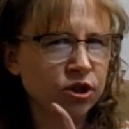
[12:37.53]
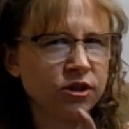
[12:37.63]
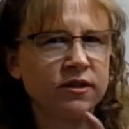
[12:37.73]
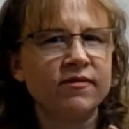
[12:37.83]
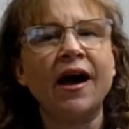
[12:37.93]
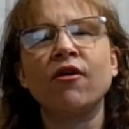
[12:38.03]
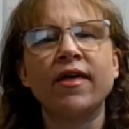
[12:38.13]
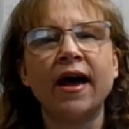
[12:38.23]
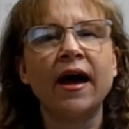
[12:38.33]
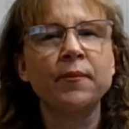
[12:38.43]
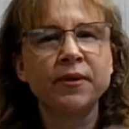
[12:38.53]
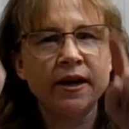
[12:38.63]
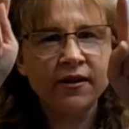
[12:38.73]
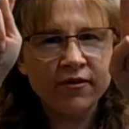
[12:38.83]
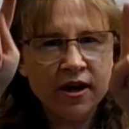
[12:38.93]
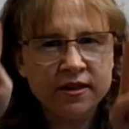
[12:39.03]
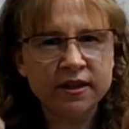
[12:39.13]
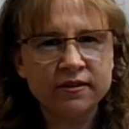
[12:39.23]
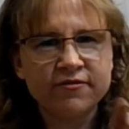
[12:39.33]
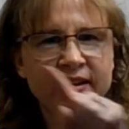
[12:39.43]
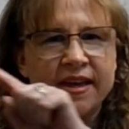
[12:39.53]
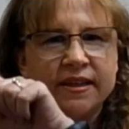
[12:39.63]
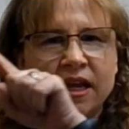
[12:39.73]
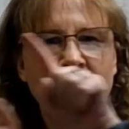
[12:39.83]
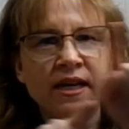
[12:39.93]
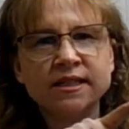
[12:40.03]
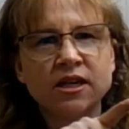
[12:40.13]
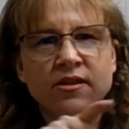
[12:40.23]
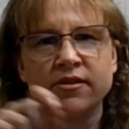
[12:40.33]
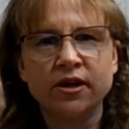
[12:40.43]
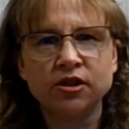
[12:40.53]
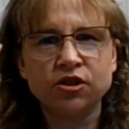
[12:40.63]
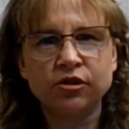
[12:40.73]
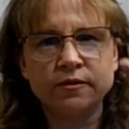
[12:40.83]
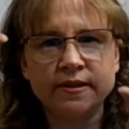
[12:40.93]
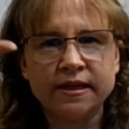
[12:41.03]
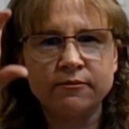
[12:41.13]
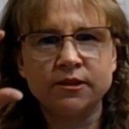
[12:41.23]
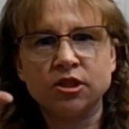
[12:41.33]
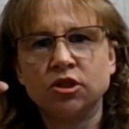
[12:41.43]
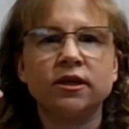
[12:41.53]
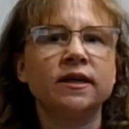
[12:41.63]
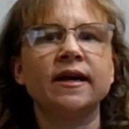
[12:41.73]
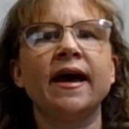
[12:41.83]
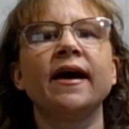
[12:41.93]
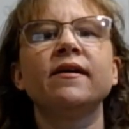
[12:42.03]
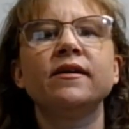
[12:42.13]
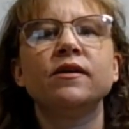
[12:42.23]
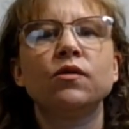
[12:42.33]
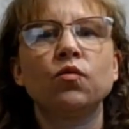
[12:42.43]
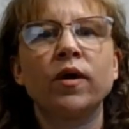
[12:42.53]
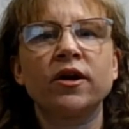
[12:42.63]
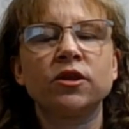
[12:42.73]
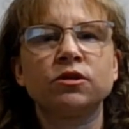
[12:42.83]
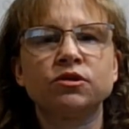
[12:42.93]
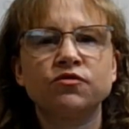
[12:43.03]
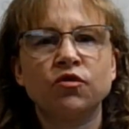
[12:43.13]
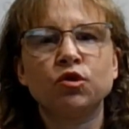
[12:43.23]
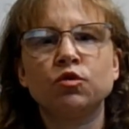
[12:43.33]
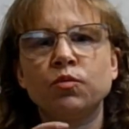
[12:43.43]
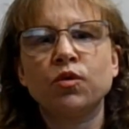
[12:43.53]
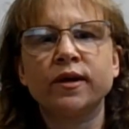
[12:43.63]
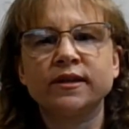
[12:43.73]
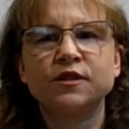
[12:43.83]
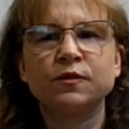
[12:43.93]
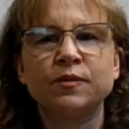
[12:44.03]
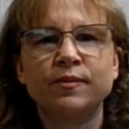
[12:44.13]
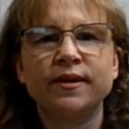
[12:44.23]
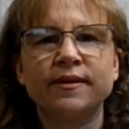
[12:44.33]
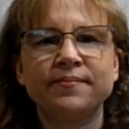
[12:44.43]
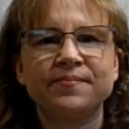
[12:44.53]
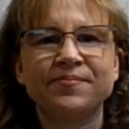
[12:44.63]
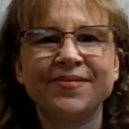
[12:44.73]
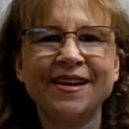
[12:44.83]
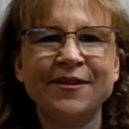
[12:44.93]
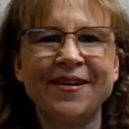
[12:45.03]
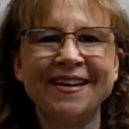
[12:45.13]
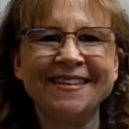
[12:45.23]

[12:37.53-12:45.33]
of how that happened. And I've got little faint lines on there too as I was looking at where those focal points would be. Anyway,